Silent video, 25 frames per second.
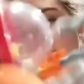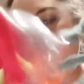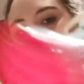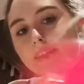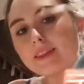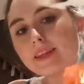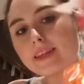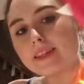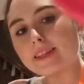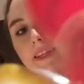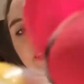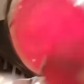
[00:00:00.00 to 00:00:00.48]

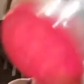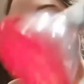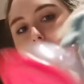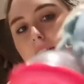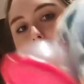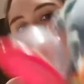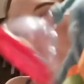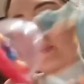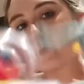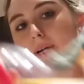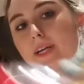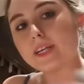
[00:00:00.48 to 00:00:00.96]
And then the
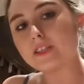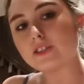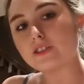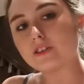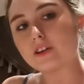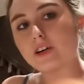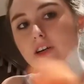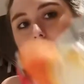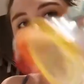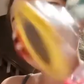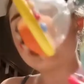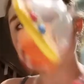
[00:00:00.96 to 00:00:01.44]
little wee
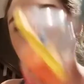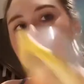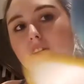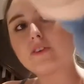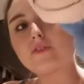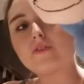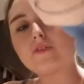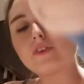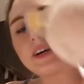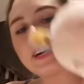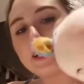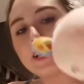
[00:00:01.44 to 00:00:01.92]
sounds
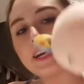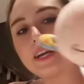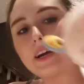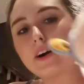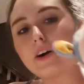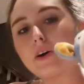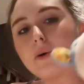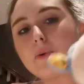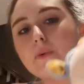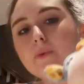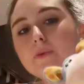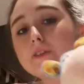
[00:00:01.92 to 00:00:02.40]
of it, he
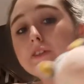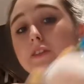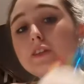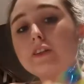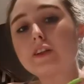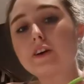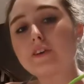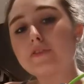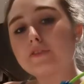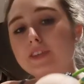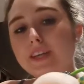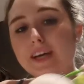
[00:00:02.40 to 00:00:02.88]
always
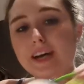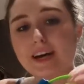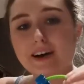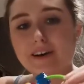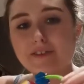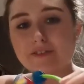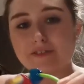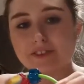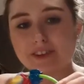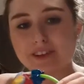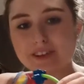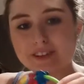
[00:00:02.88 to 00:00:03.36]
loved
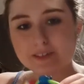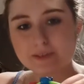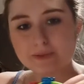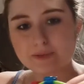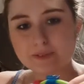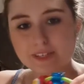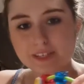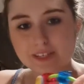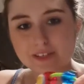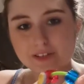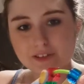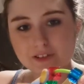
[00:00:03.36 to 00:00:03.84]
having this. It
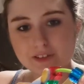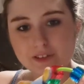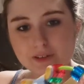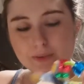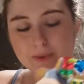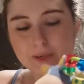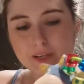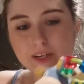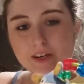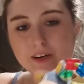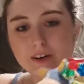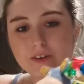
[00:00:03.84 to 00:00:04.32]
was like such a
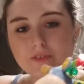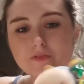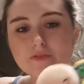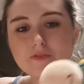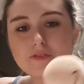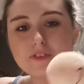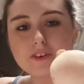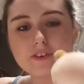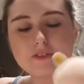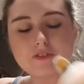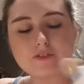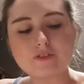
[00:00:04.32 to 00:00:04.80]
wee
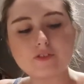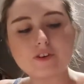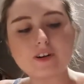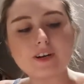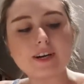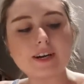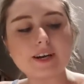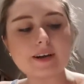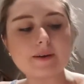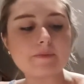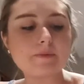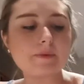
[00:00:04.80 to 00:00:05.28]
comfort for
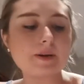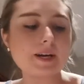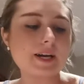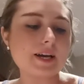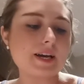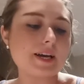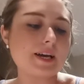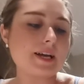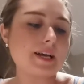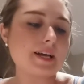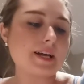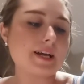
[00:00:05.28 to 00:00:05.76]
him.
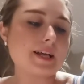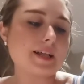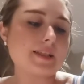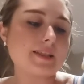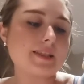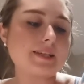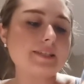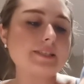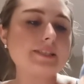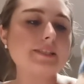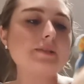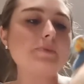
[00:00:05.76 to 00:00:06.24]

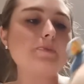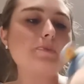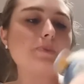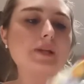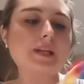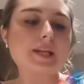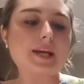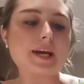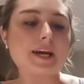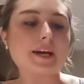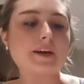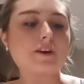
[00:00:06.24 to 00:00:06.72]
This is
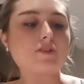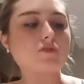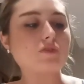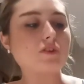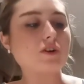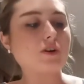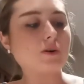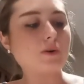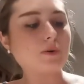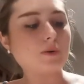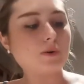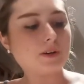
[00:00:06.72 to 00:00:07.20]

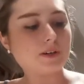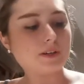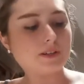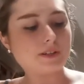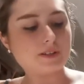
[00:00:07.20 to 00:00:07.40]
Playgrow.